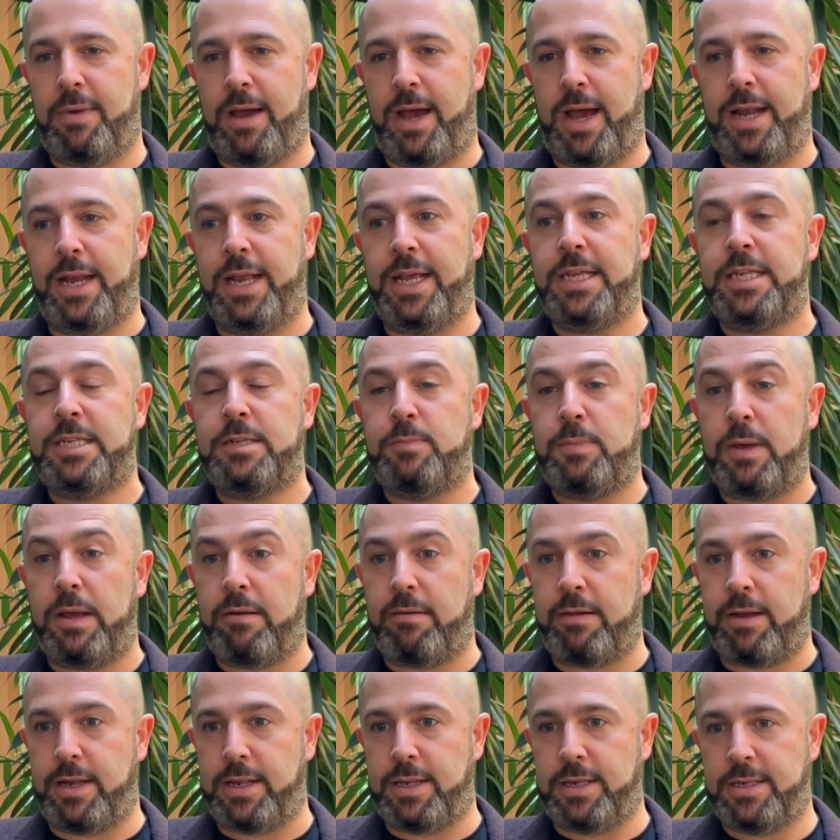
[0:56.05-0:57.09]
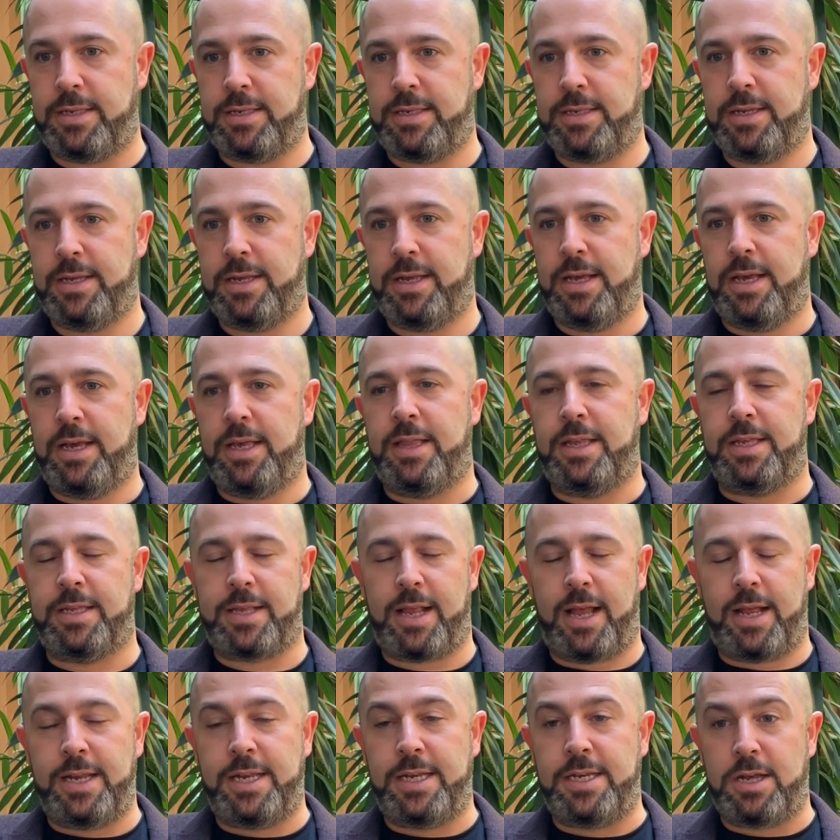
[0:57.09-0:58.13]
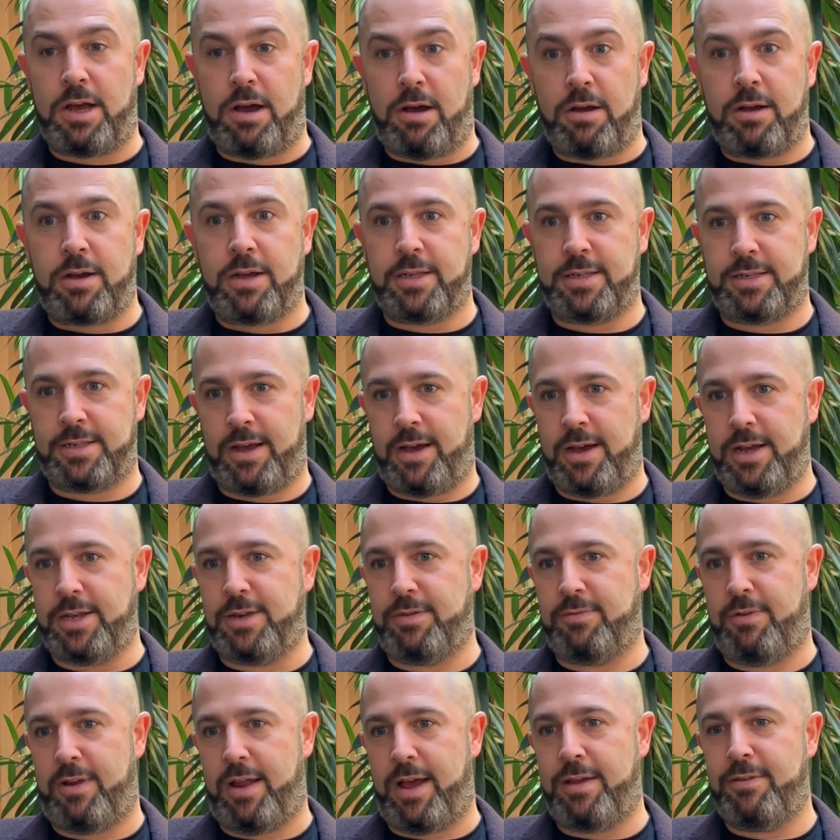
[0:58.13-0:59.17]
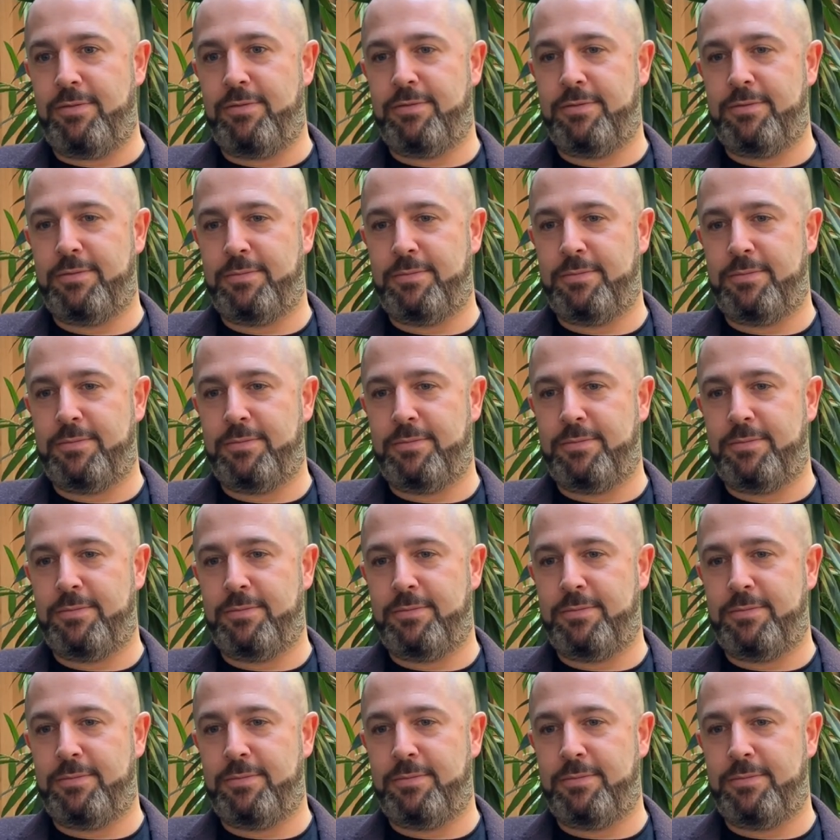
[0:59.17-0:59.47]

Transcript: and experience the slightly darker side of life.